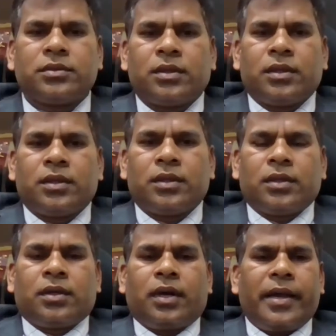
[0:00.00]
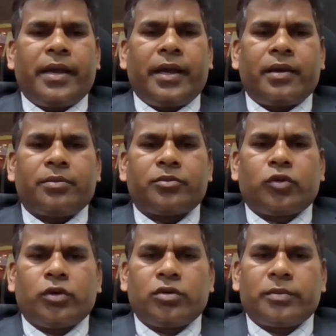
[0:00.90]
Hi, I'm Golok Kumar
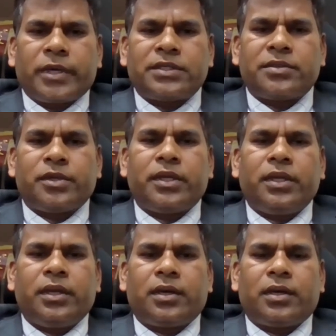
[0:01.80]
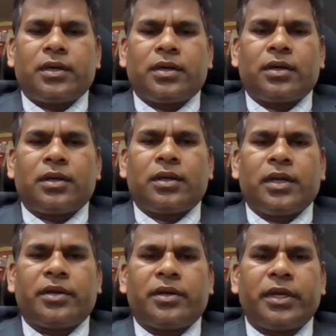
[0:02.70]
Simli. Let me at the
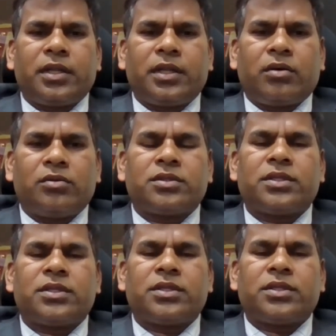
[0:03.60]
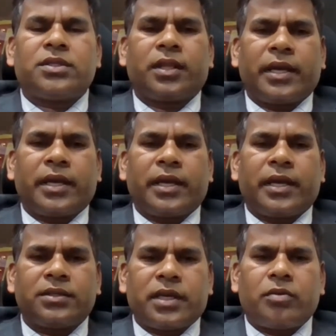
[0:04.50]
outset thanks Tech
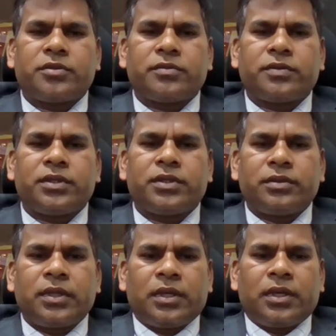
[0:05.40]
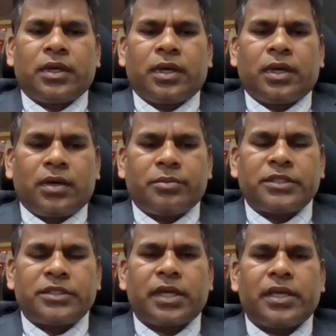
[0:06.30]
Observer, Ms.
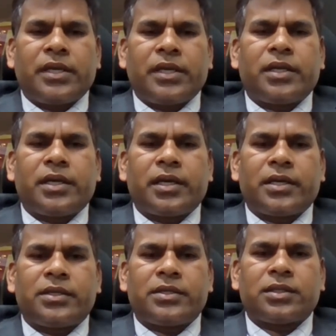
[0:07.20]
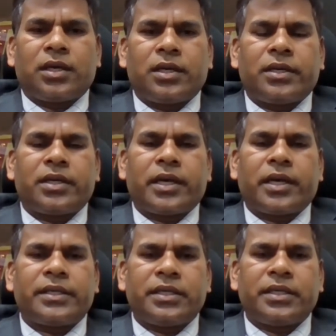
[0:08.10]
Shalini and her
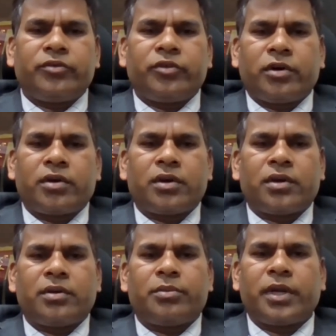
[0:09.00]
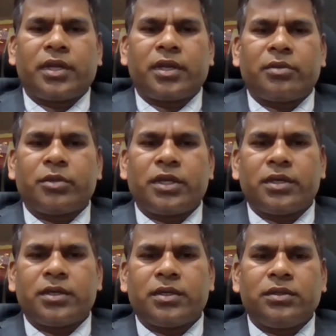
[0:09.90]
entire team for bringing
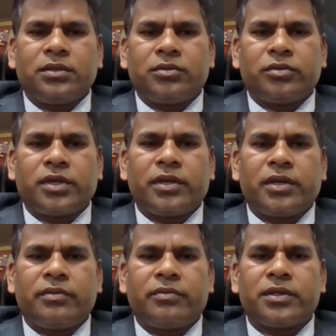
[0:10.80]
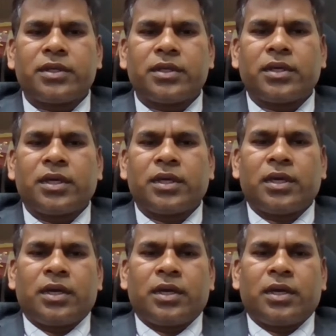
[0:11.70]
me here to deliver the